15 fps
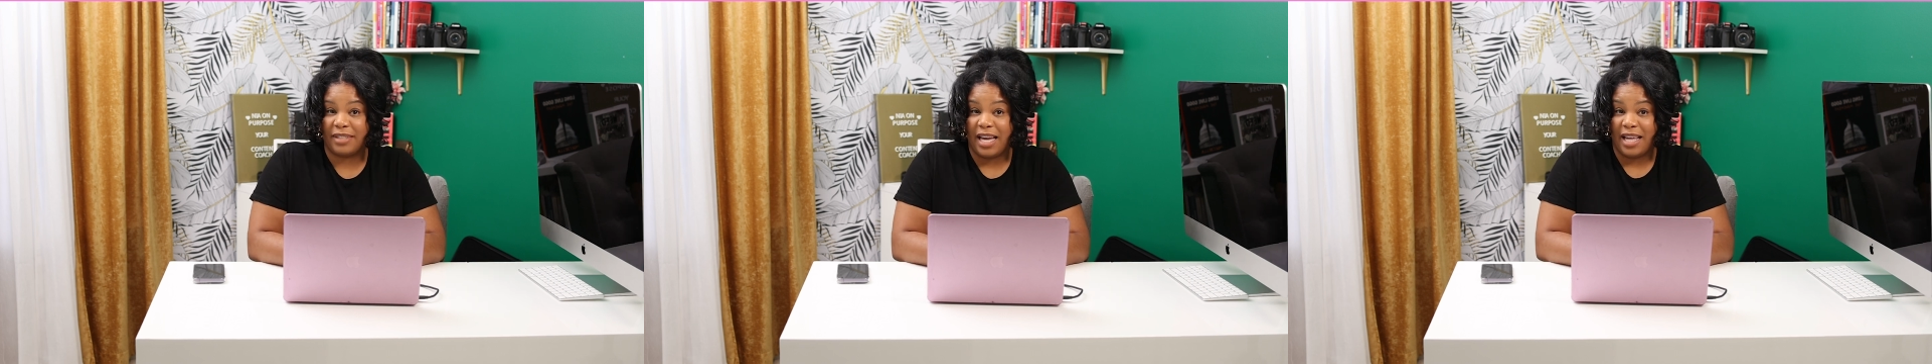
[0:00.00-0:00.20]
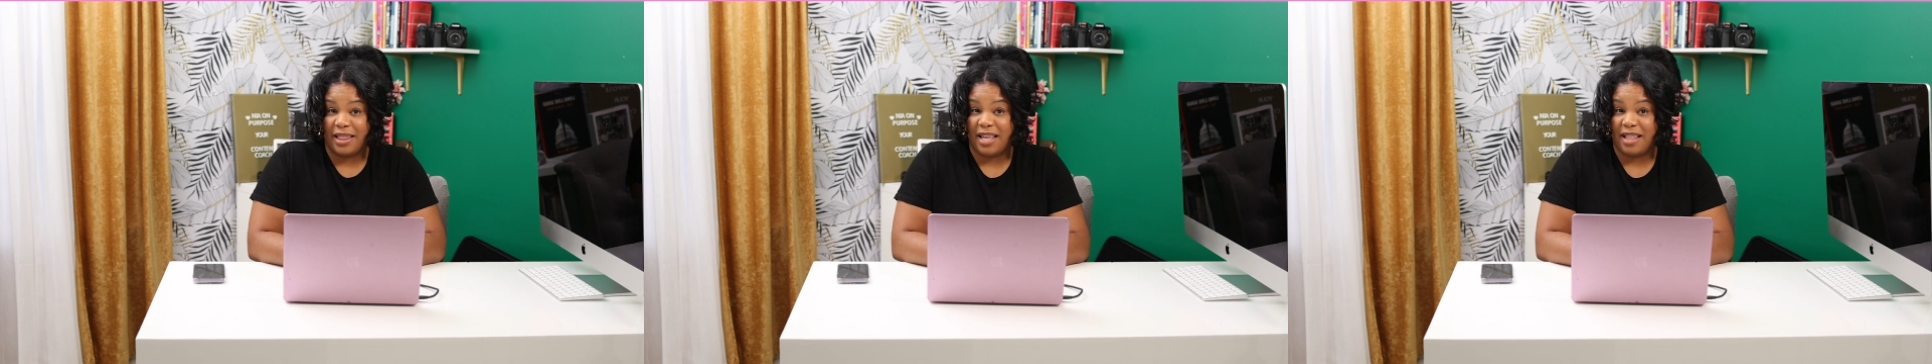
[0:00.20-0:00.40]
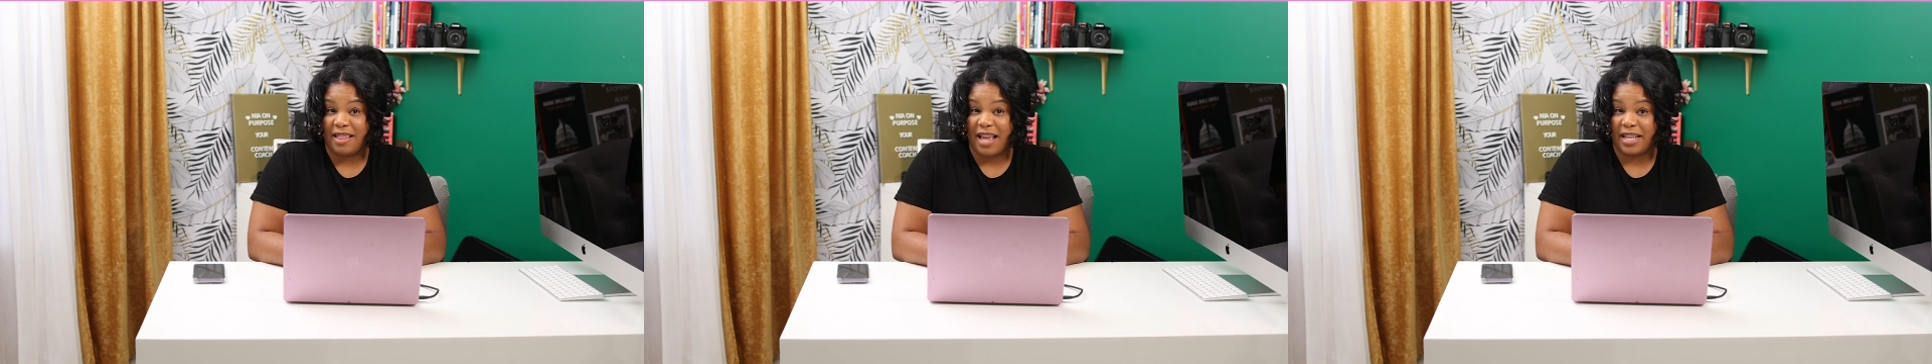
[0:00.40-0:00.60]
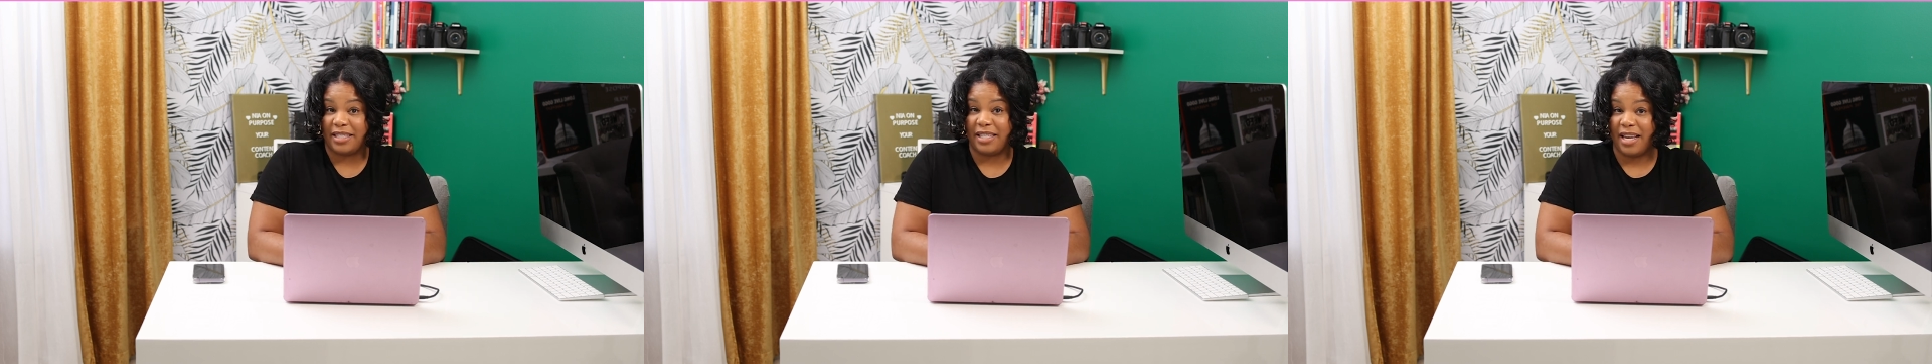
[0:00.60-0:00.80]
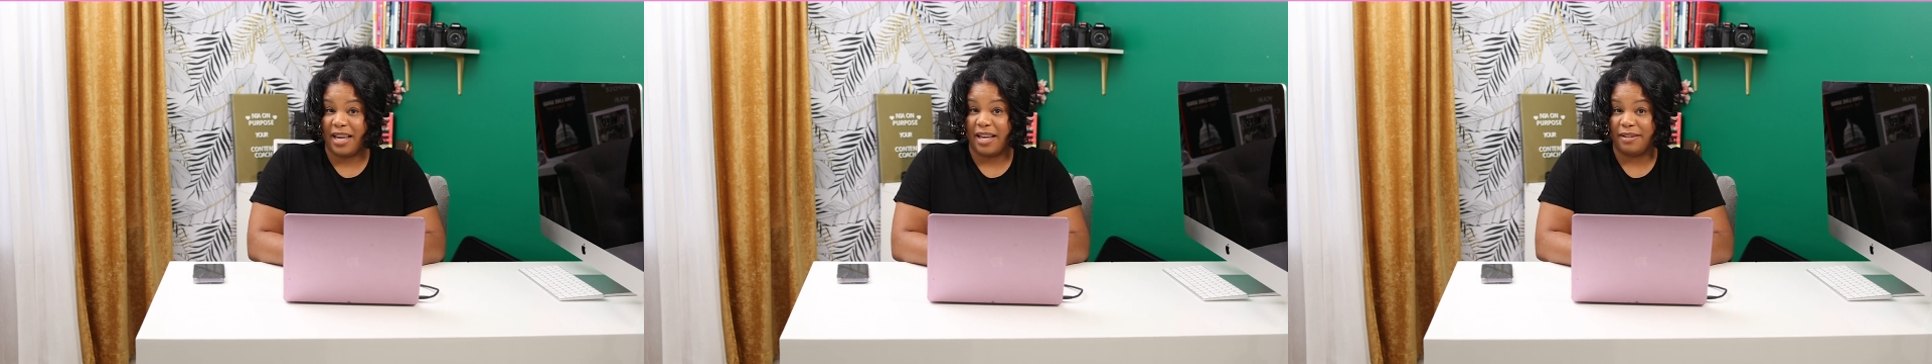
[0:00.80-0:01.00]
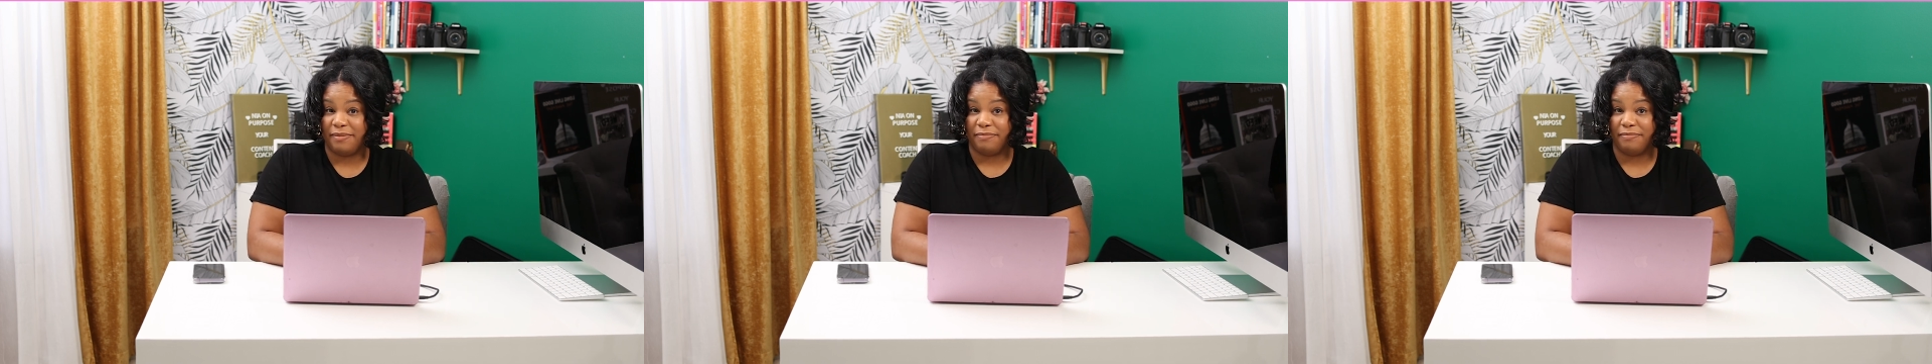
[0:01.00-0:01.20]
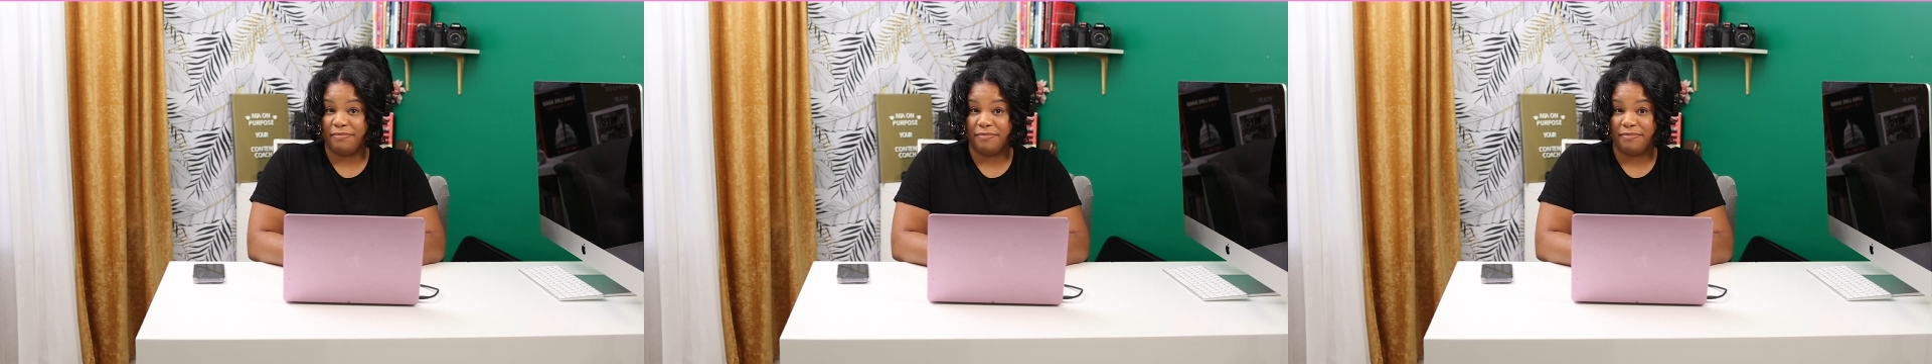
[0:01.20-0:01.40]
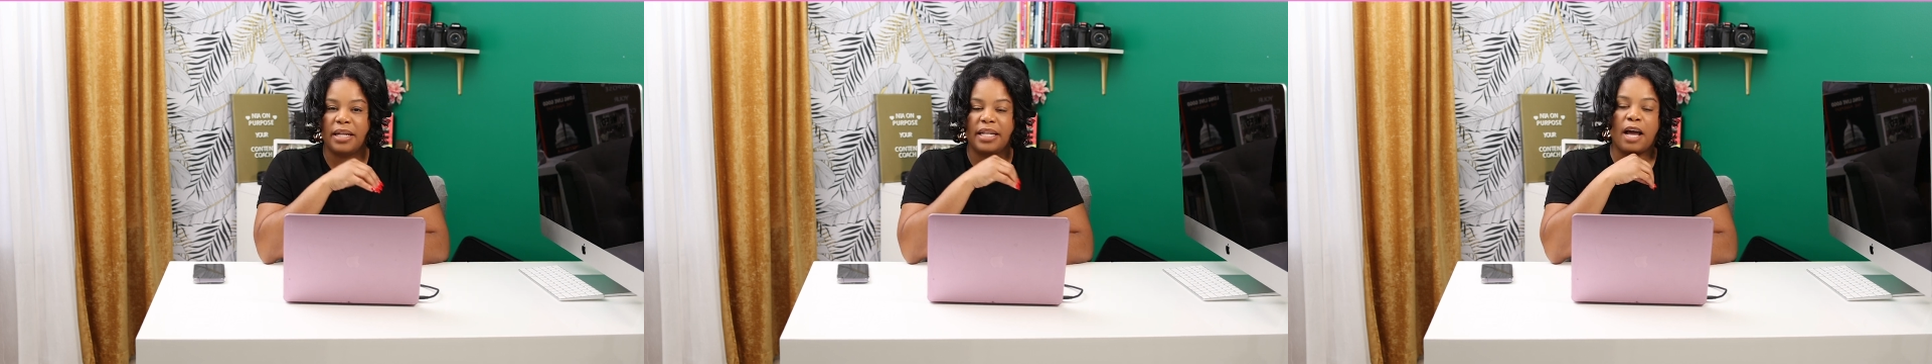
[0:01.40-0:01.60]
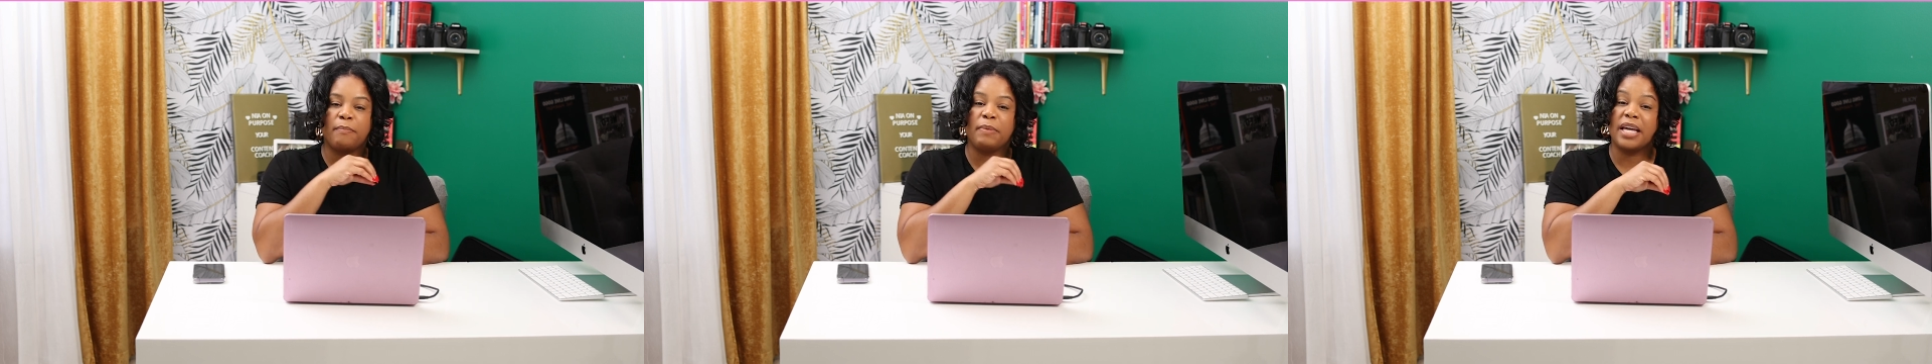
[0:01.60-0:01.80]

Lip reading: And then that's it. Now,